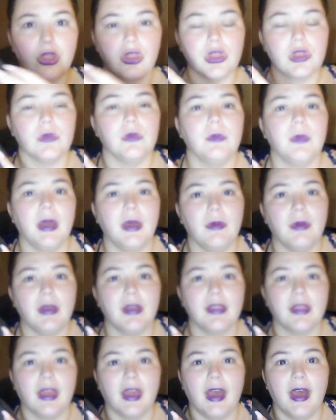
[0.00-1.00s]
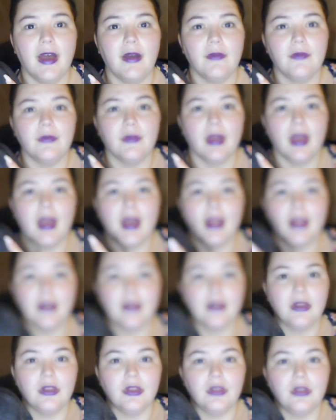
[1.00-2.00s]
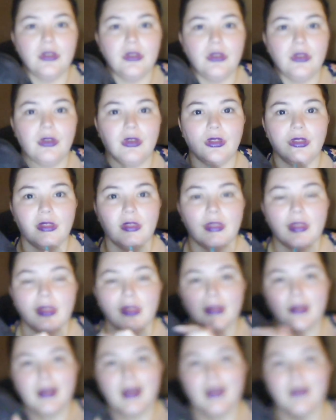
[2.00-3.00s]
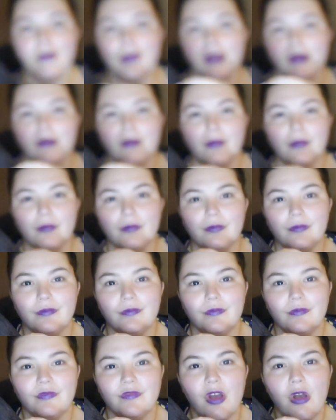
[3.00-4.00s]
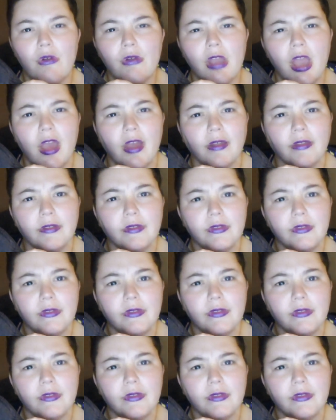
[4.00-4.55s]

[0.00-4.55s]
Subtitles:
Some of my wigs I have, and you can see the lines where they've bokeh.